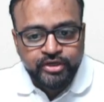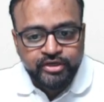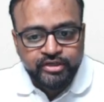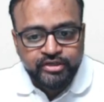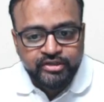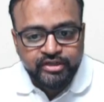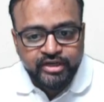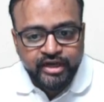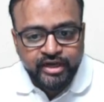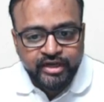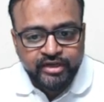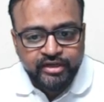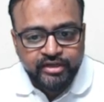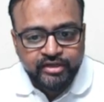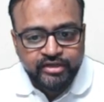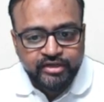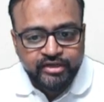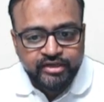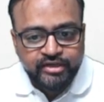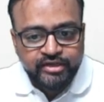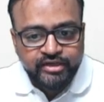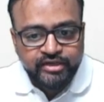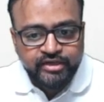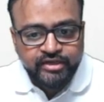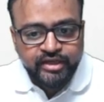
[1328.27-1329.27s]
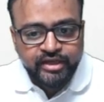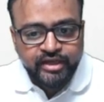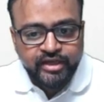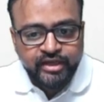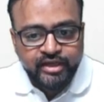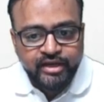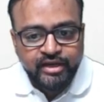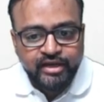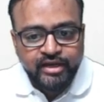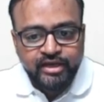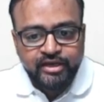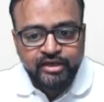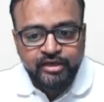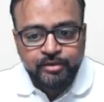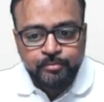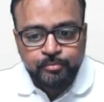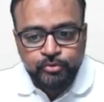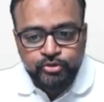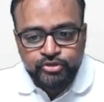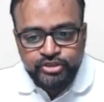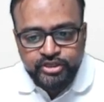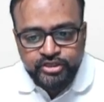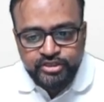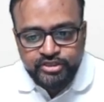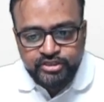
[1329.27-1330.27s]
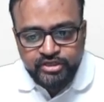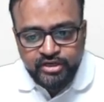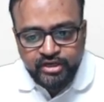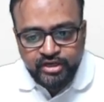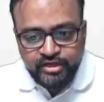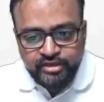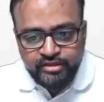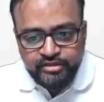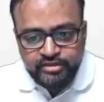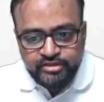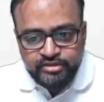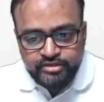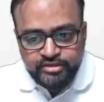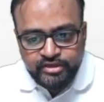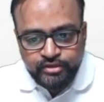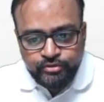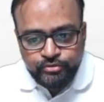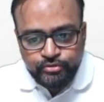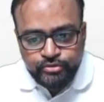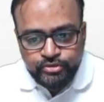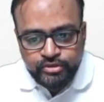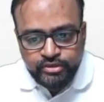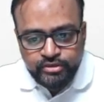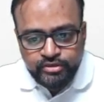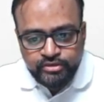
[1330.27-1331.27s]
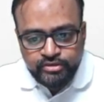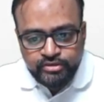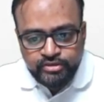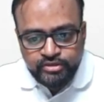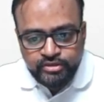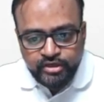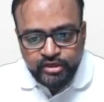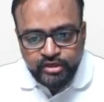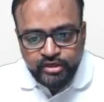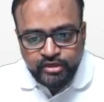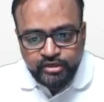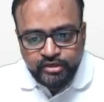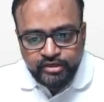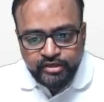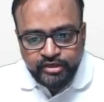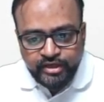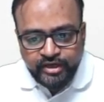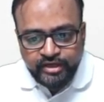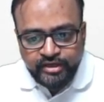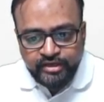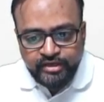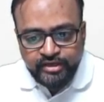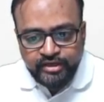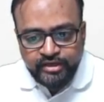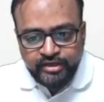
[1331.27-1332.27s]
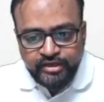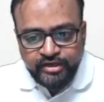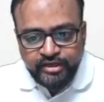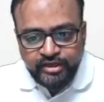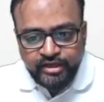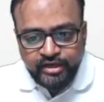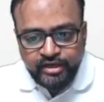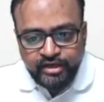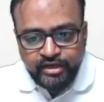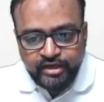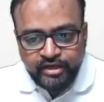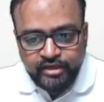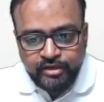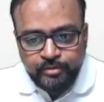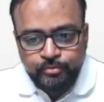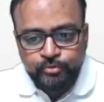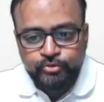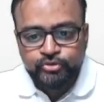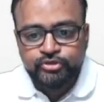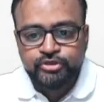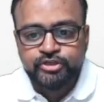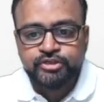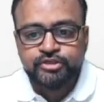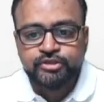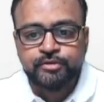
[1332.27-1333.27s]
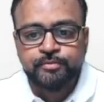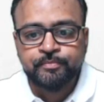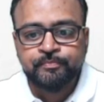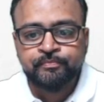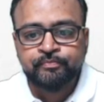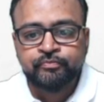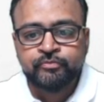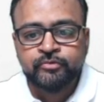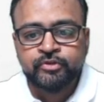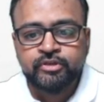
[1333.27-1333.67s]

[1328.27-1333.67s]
a tiny tail-like projection like this. Can you see this tiny tail-like projection?